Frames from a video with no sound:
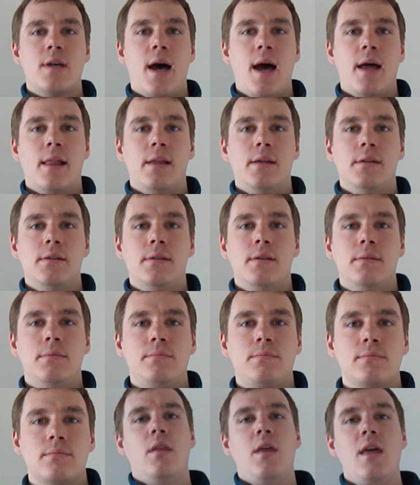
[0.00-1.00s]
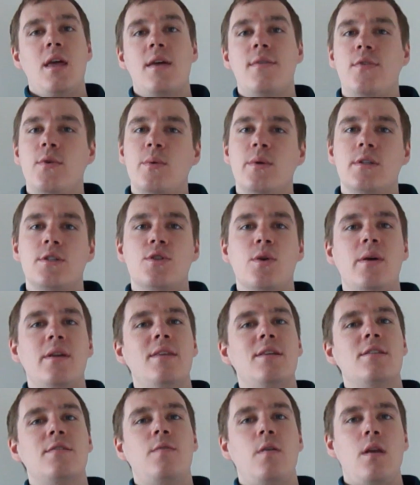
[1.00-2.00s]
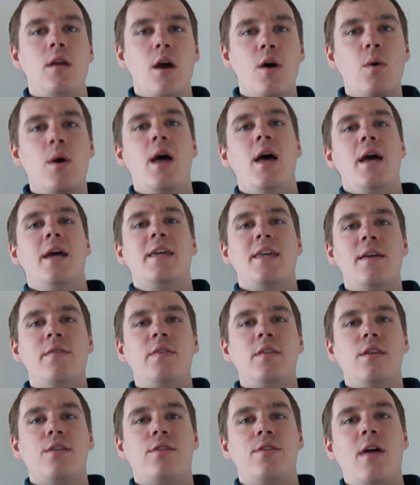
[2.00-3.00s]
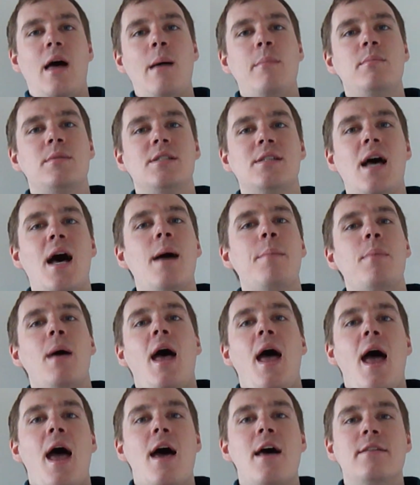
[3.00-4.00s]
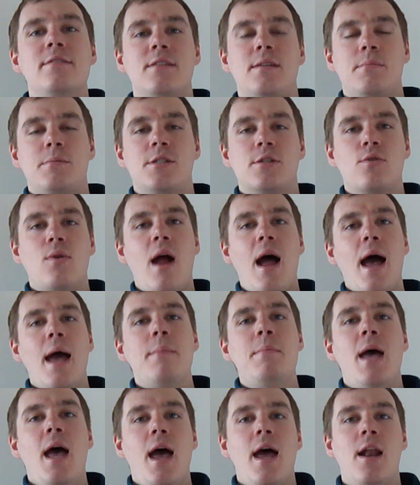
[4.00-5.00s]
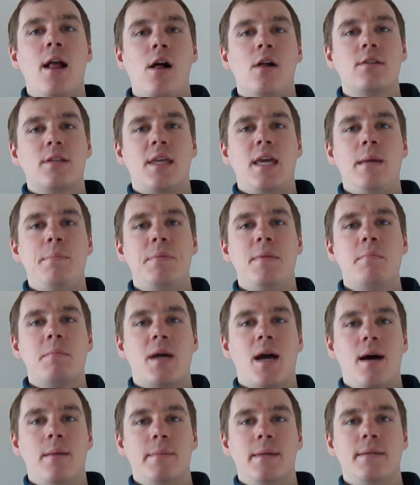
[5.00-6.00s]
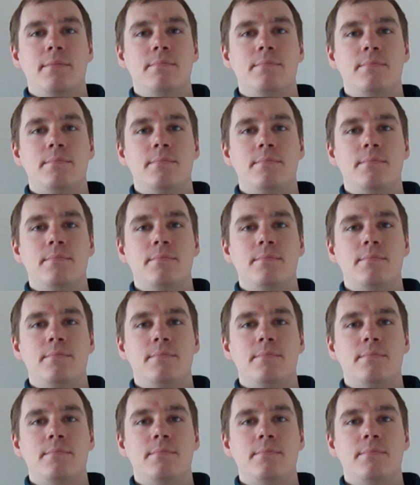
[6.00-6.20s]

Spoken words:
Island. If you enjoyed this video, give it a thumbs up and subscribe, and I'll keep them coming.